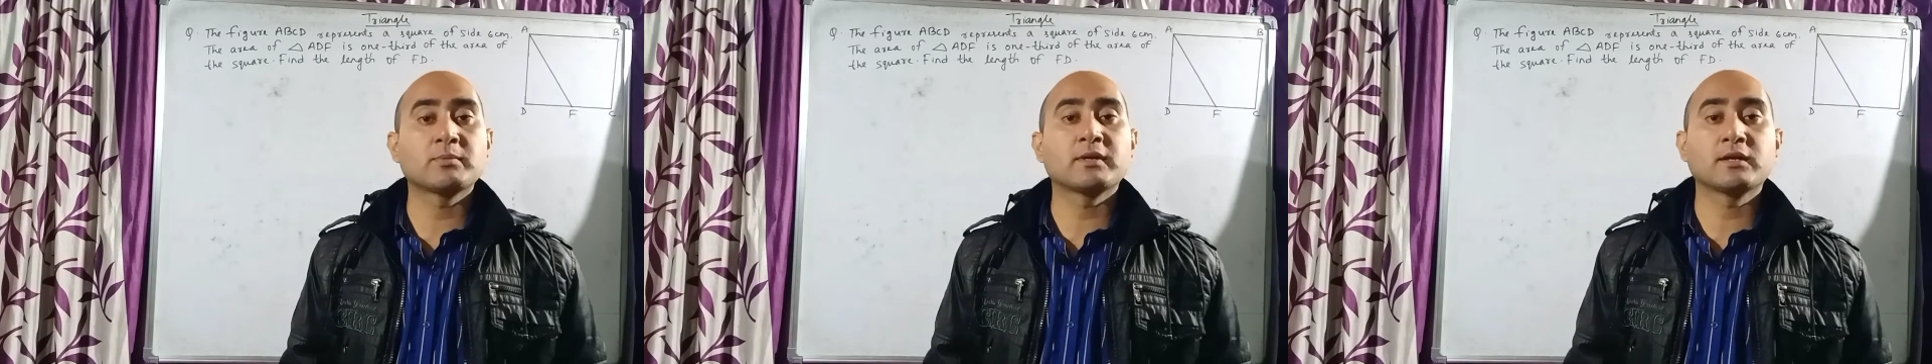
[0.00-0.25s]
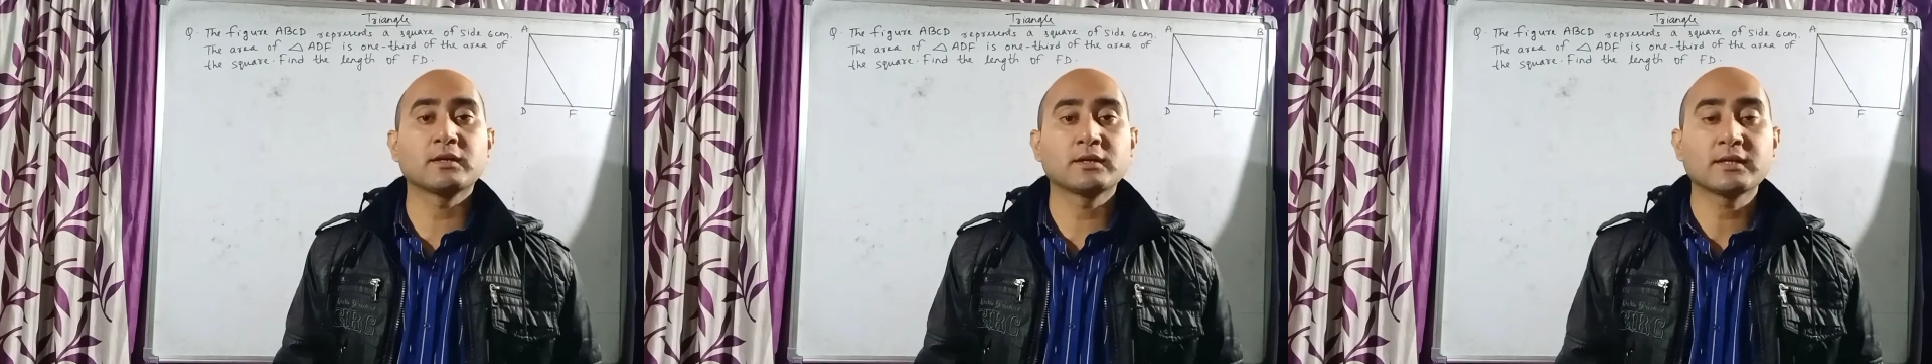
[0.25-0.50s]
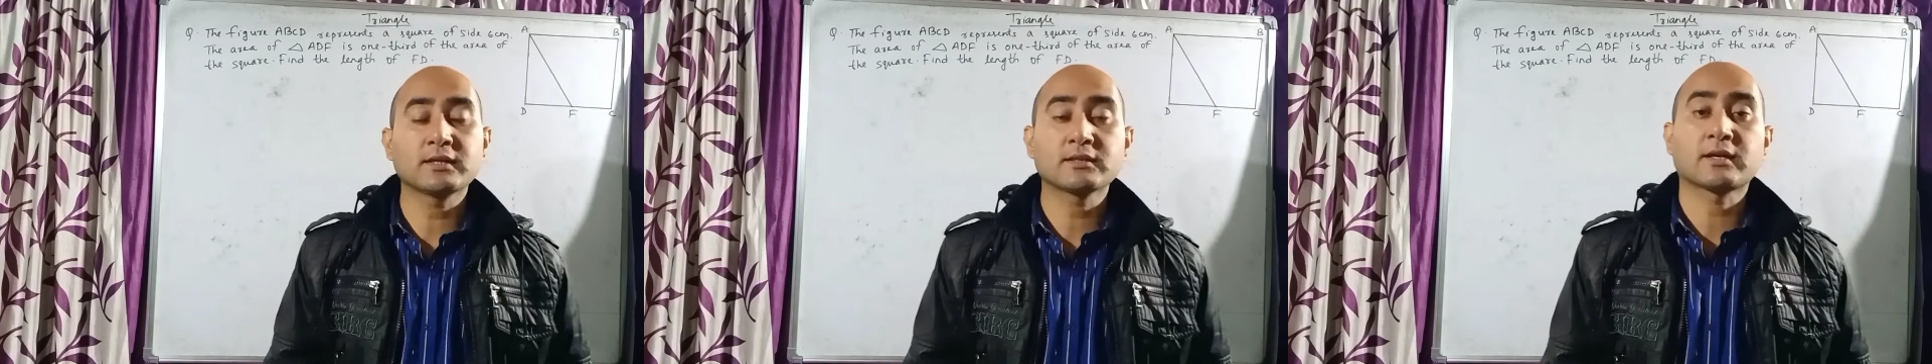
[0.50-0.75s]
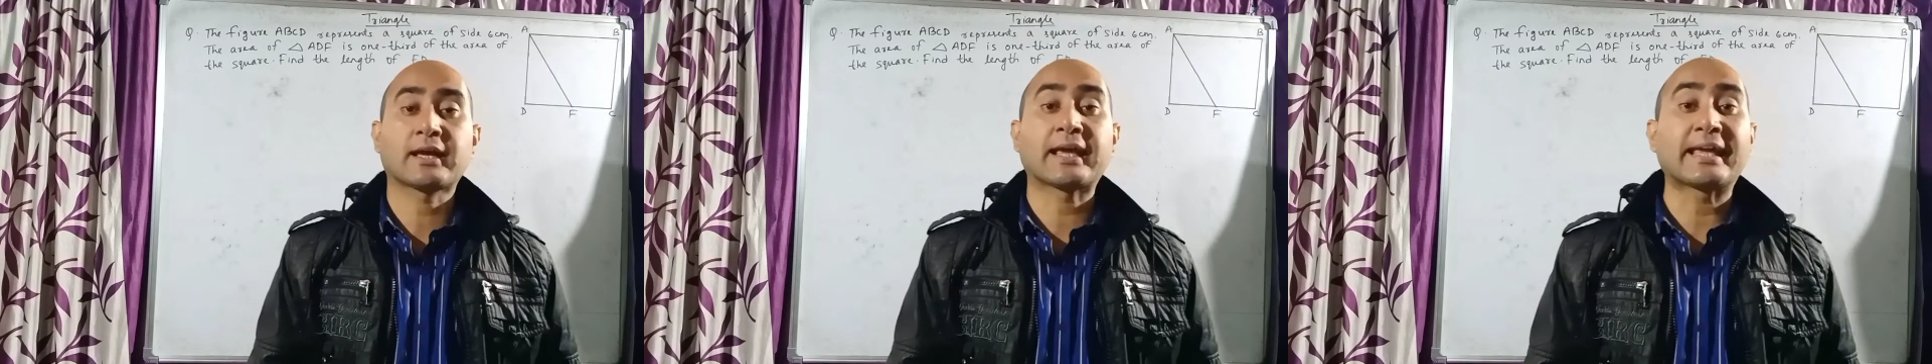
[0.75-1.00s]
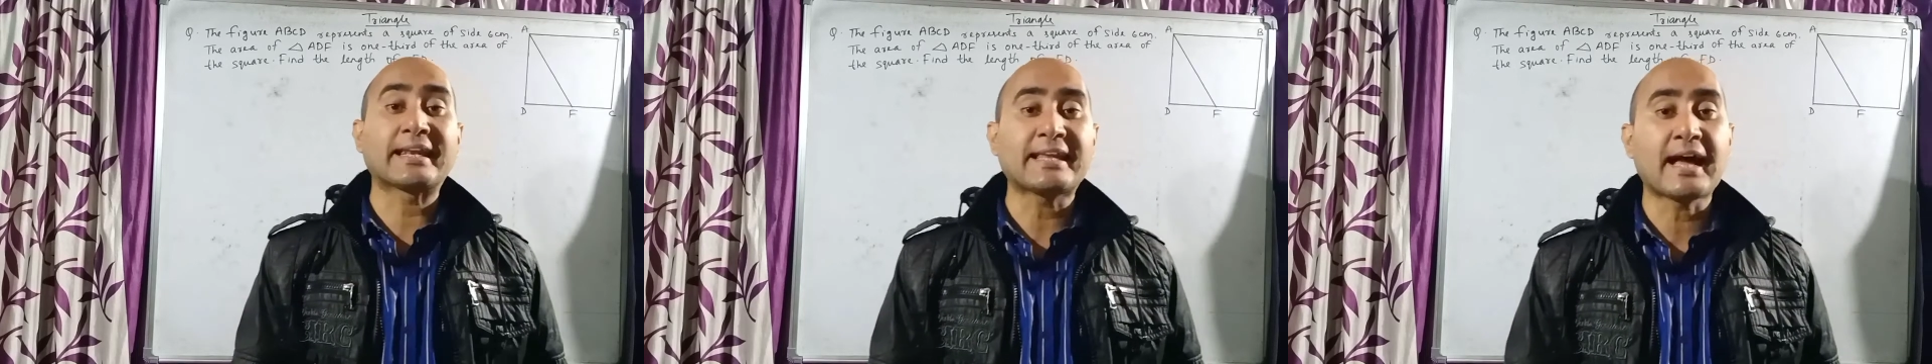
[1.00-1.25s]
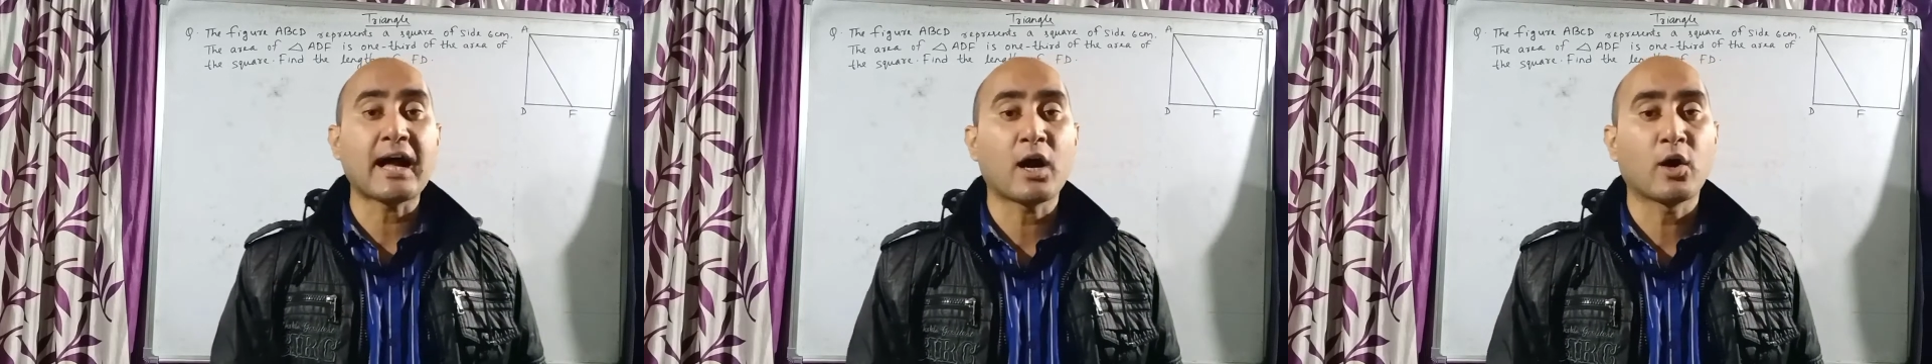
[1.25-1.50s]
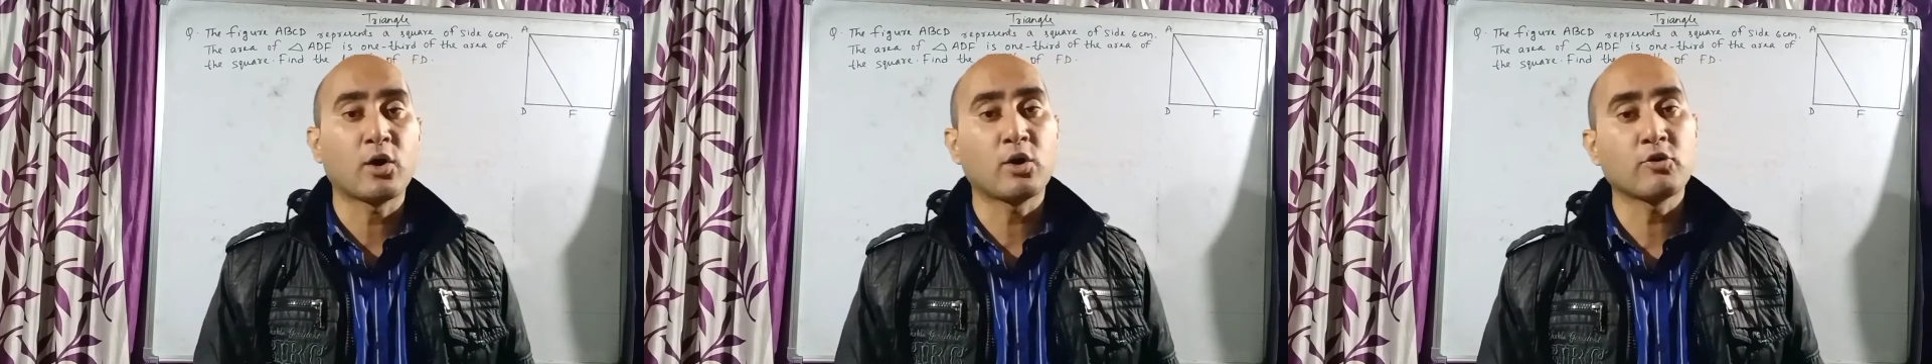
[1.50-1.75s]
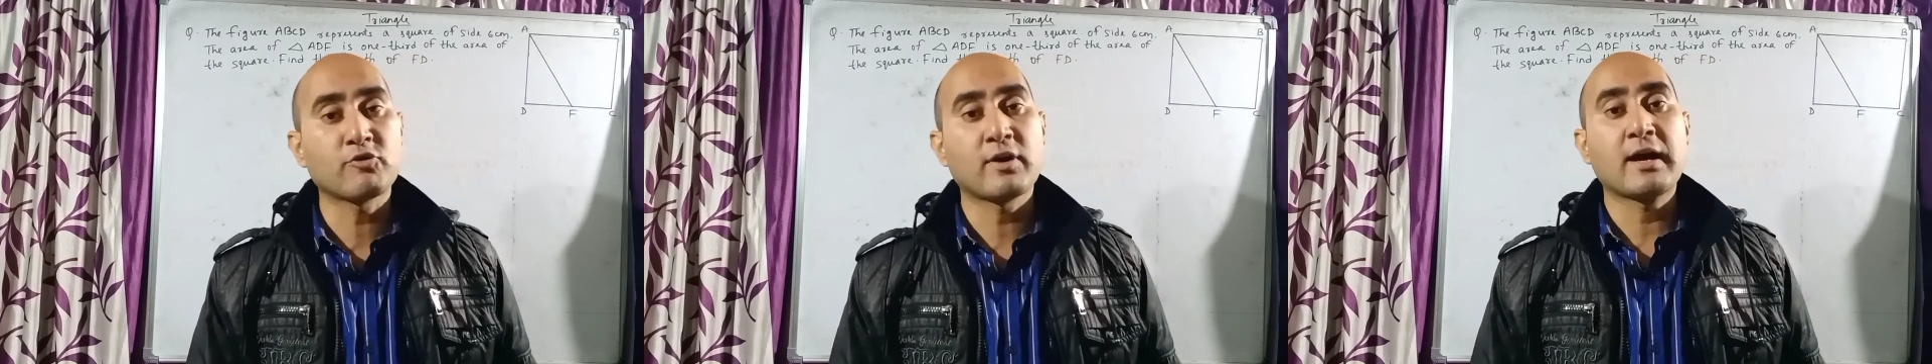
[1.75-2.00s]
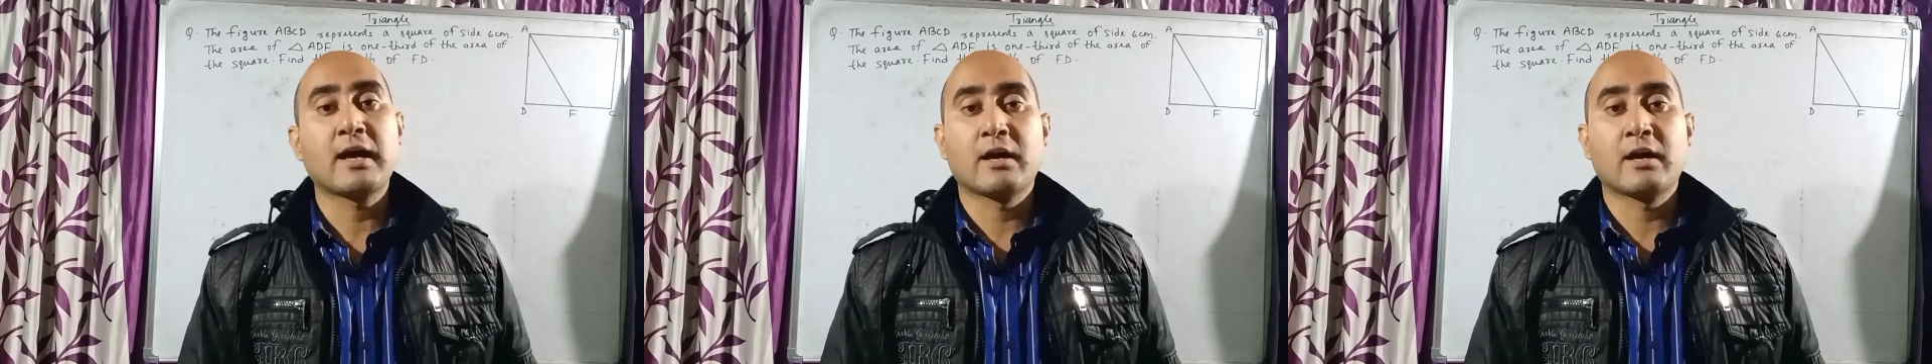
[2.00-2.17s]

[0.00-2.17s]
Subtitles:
be learning the area of